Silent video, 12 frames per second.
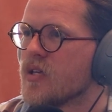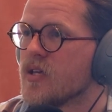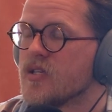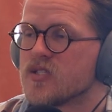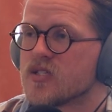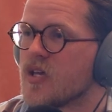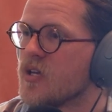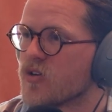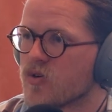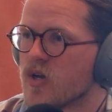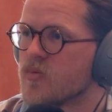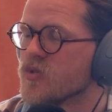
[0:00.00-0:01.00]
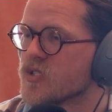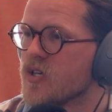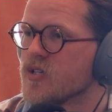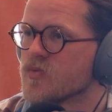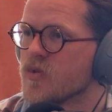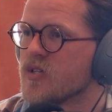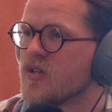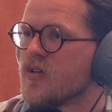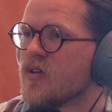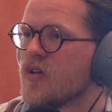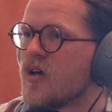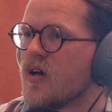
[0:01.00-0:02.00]
He's an incredible salesman,
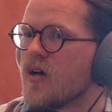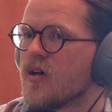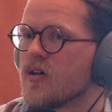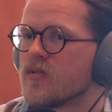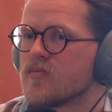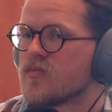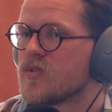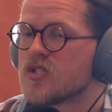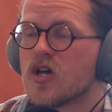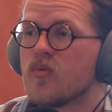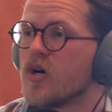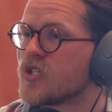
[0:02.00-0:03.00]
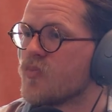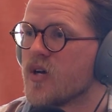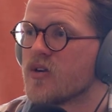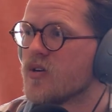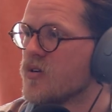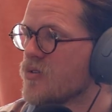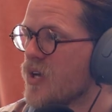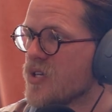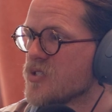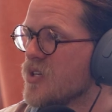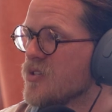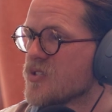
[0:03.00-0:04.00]
so much better
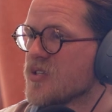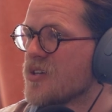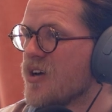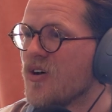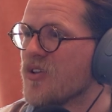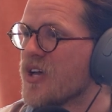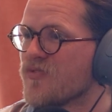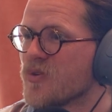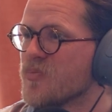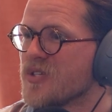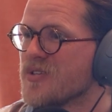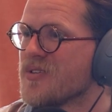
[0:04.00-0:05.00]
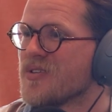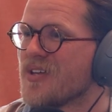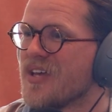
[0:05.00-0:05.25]
at sales than I'll ever be.